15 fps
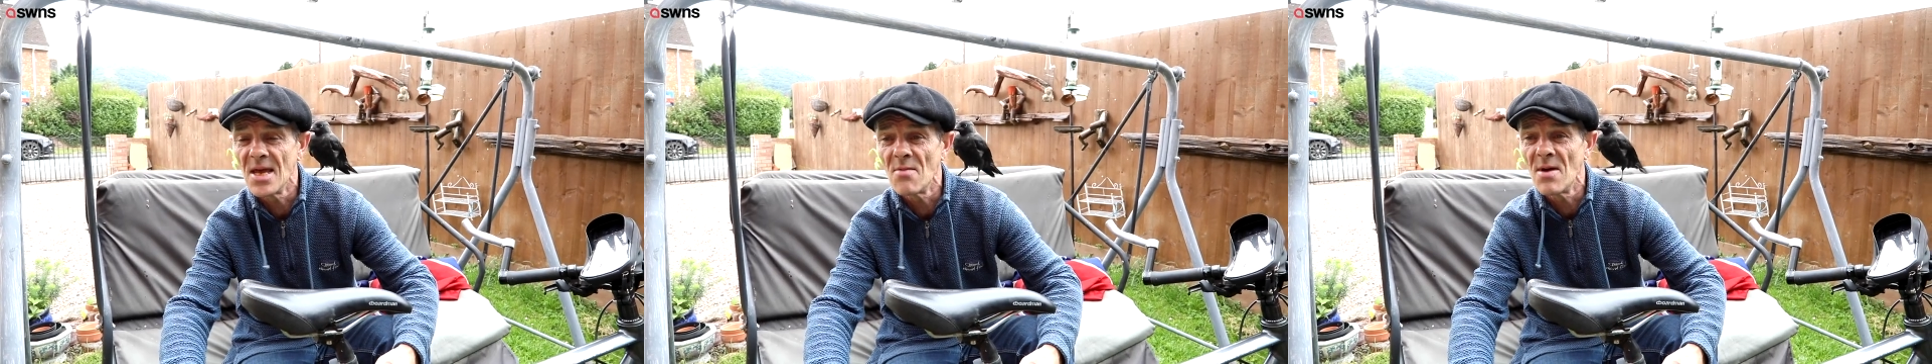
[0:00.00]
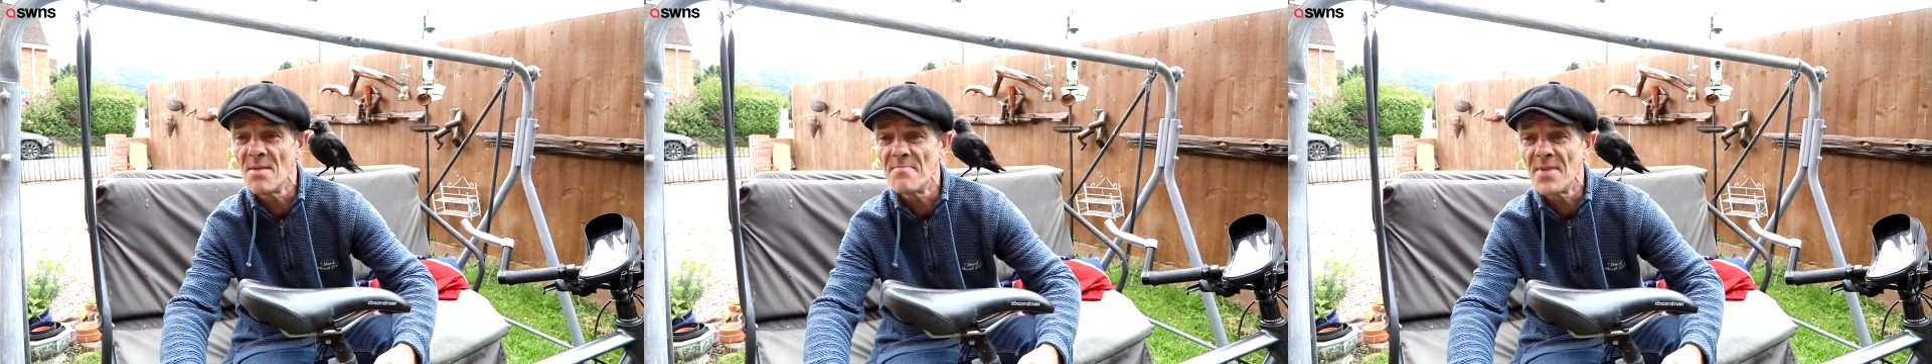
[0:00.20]

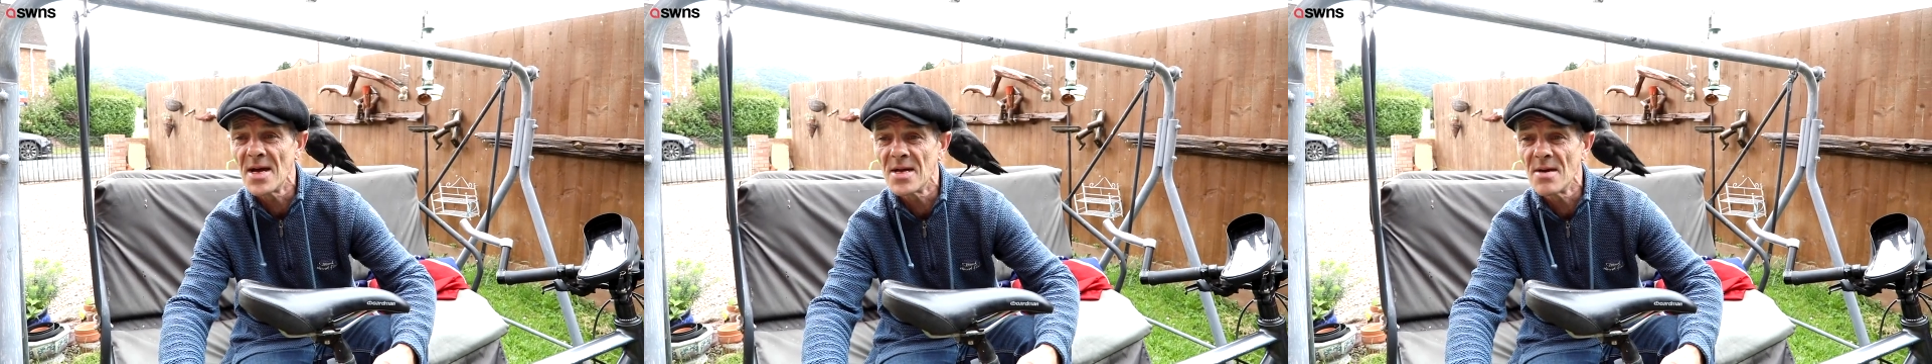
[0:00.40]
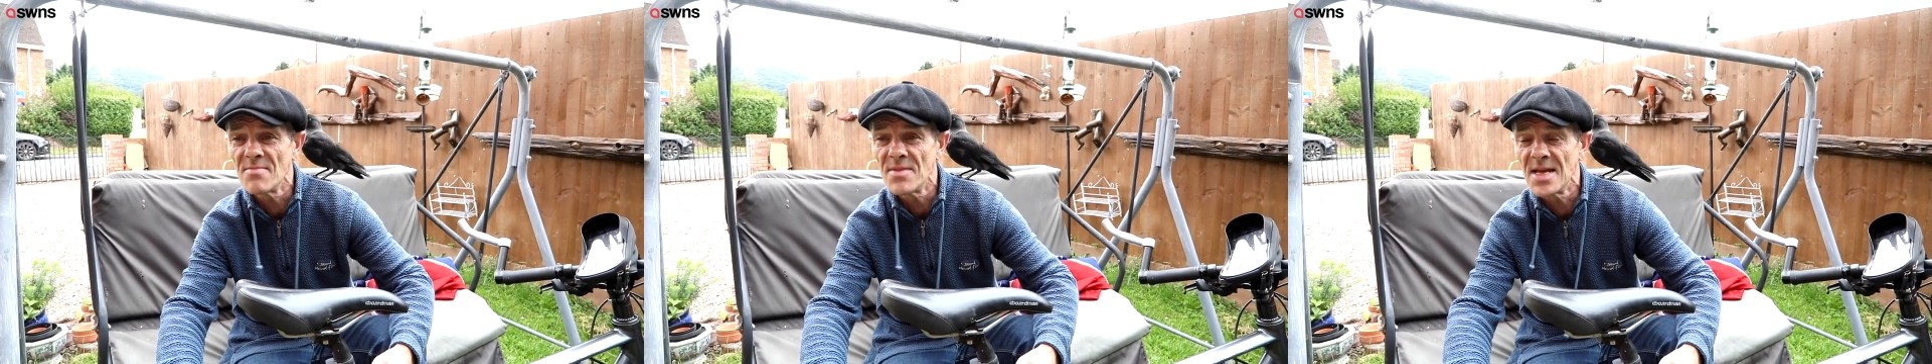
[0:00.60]
I went
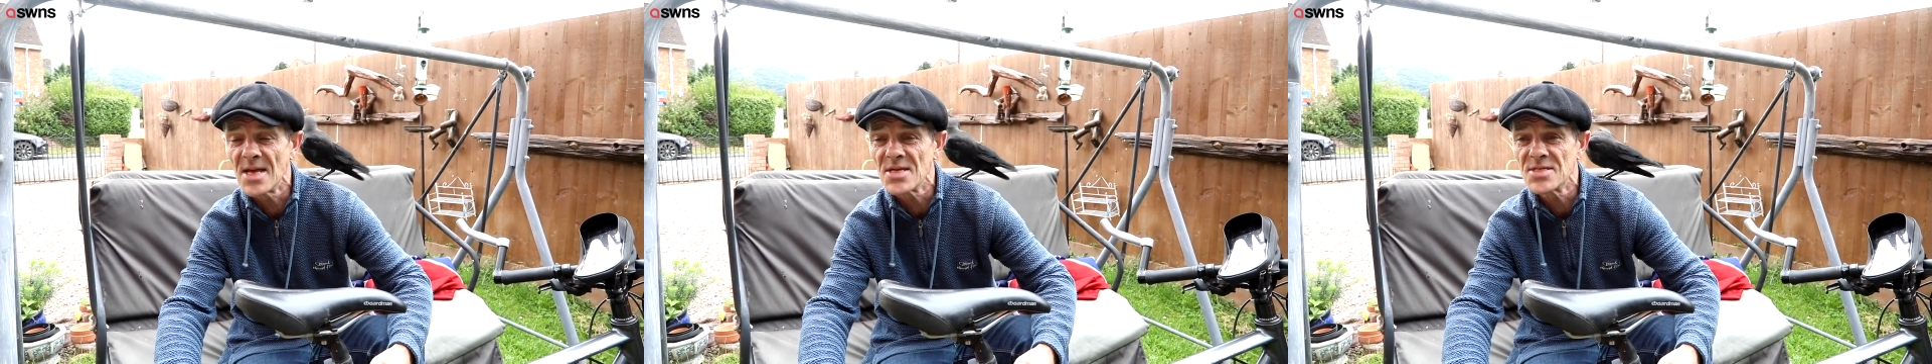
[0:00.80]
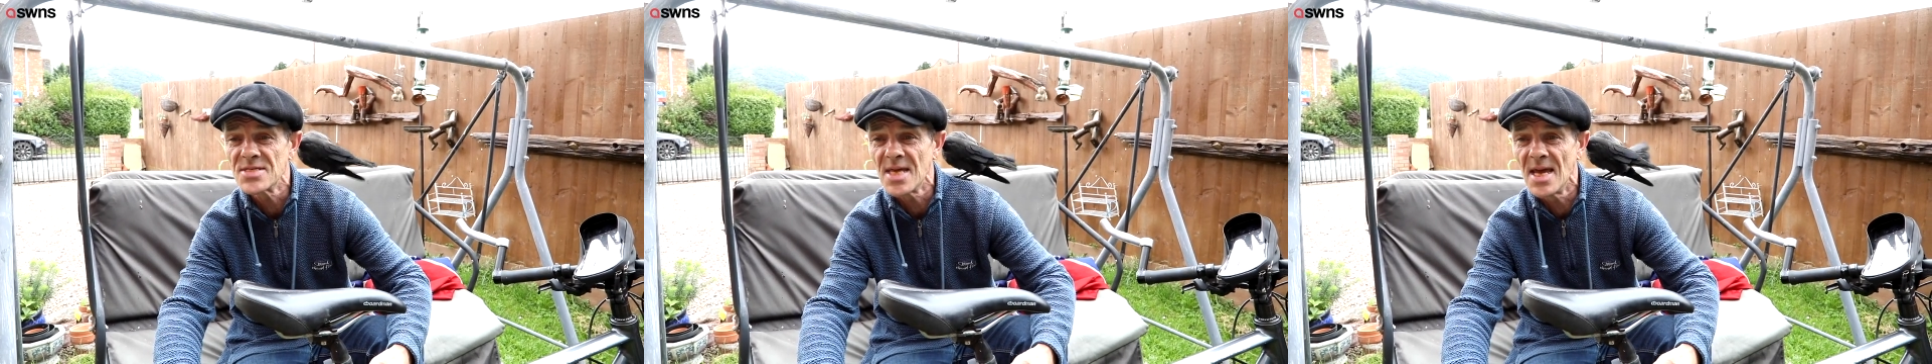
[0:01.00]
back up the
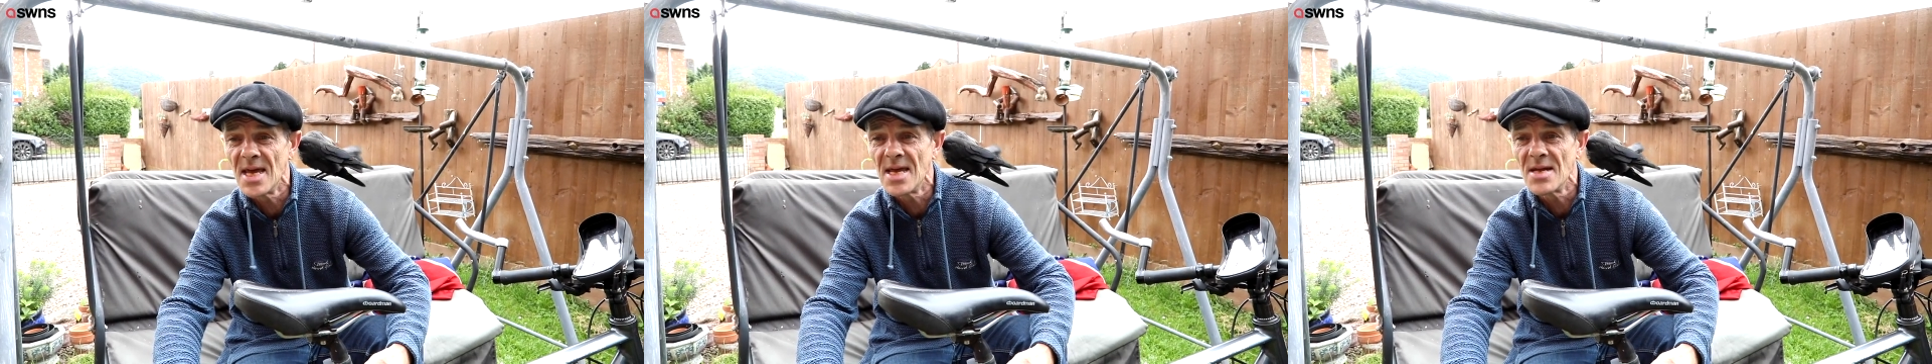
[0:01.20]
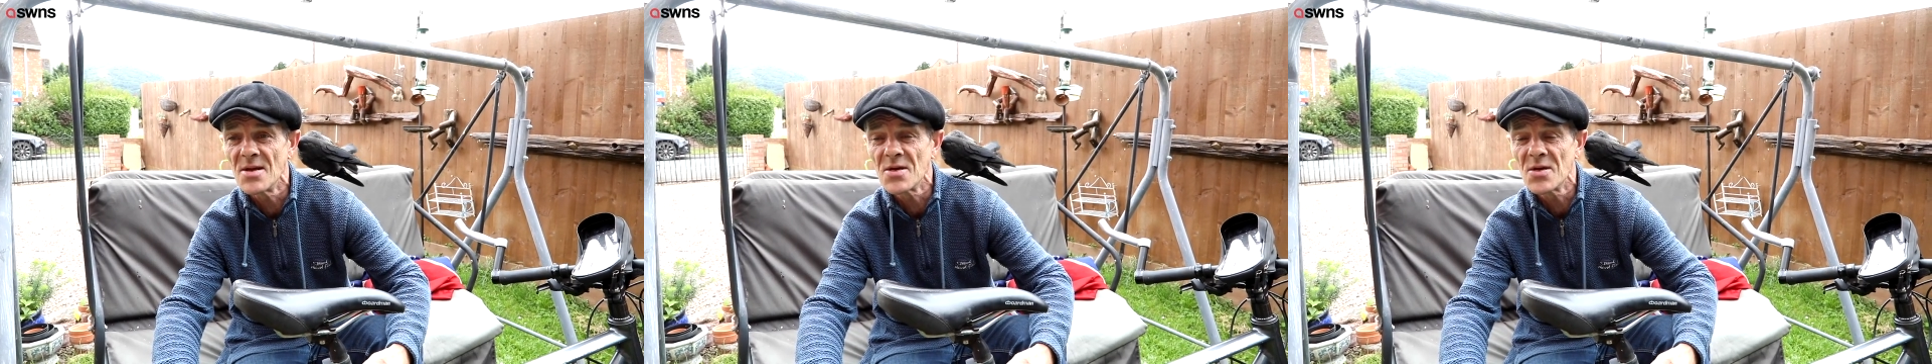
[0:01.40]
next day and I